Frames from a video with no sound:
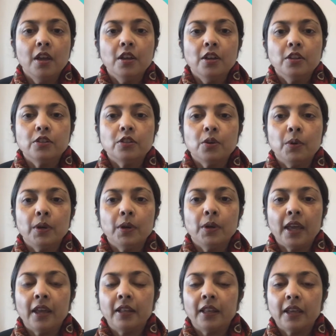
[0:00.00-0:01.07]
So
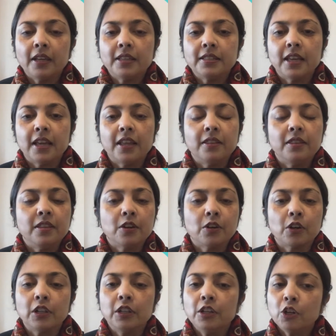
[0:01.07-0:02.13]
again, like I said, their
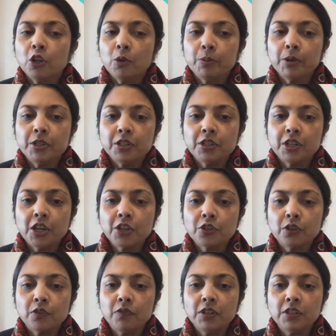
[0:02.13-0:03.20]
clinical presentation
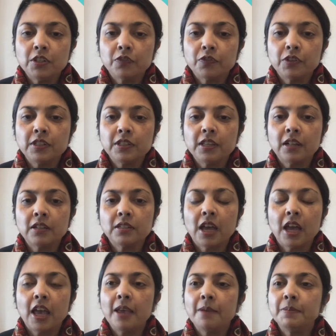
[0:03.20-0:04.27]
of these different cell
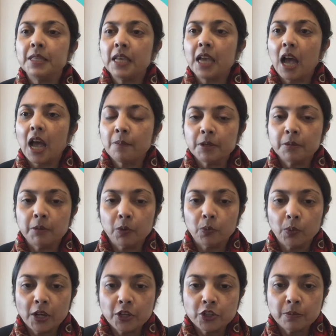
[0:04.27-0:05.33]
types, the optimal
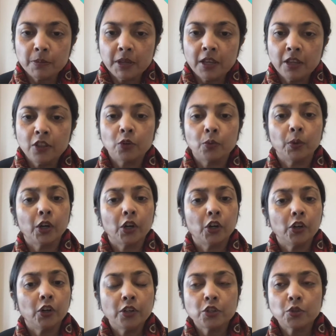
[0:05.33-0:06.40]
regimen, the
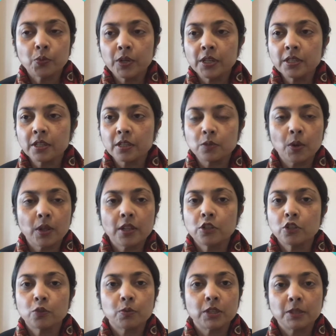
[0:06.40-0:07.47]
recurrence risk, as well as
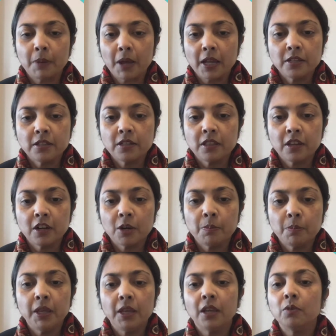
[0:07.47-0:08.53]
the response to
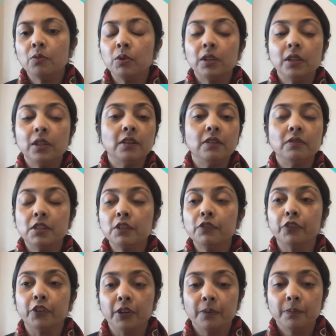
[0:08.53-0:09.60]
therapy can really
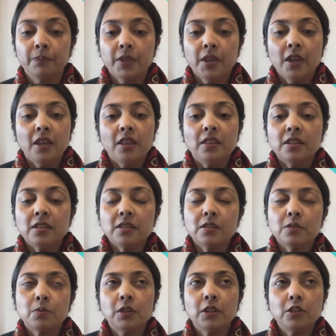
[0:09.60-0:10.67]
differ. This is
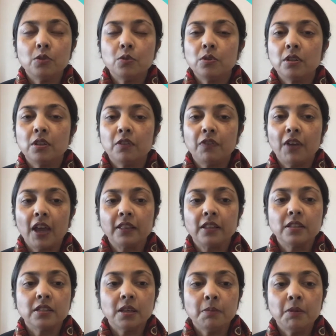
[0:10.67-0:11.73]
really due to the fact that
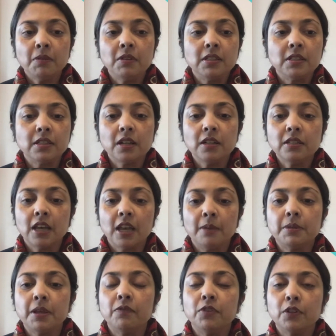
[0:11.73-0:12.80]
some of these cell types
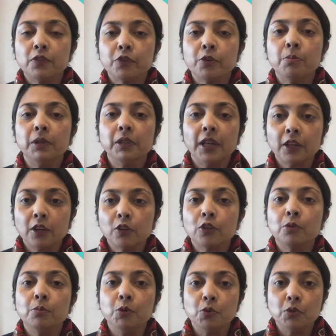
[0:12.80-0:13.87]
have different molecular
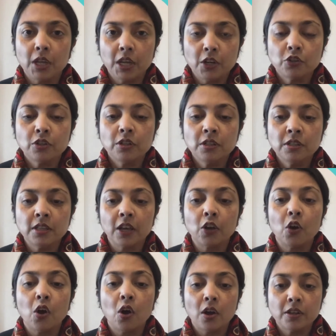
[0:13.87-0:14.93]
mutations that
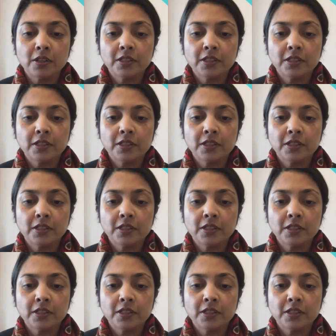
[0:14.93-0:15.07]
cause